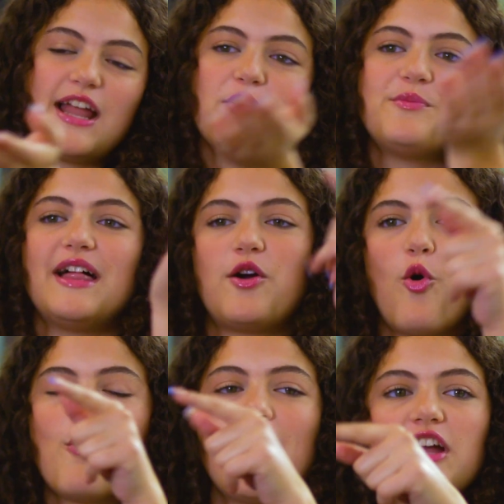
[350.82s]
And I would be like,
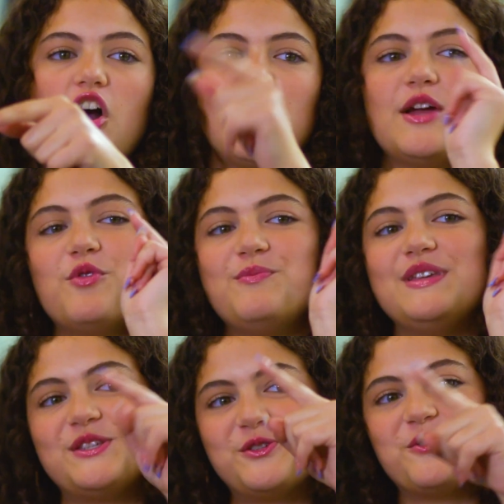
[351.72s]
oh my God, it would be
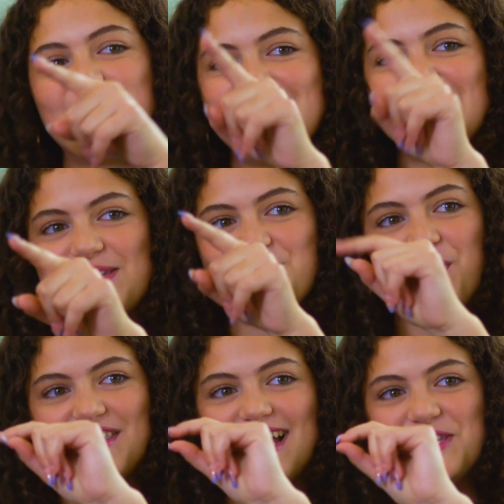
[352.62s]
so sick to be
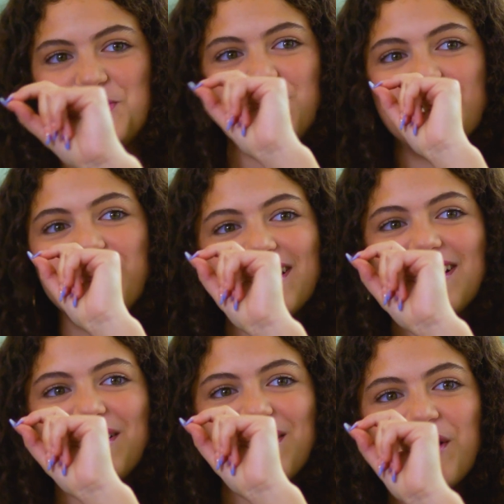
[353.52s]
on that screen right now.